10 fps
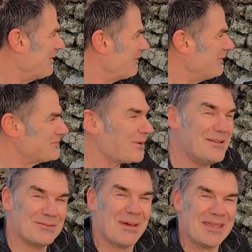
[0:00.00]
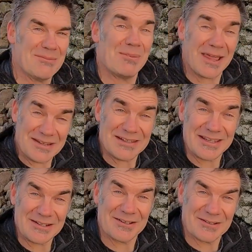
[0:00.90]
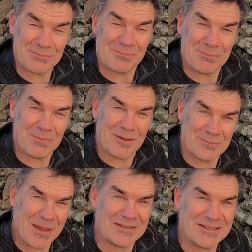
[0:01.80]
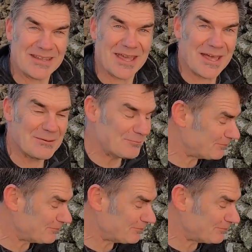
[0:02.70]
which way to make it blend in as best he can.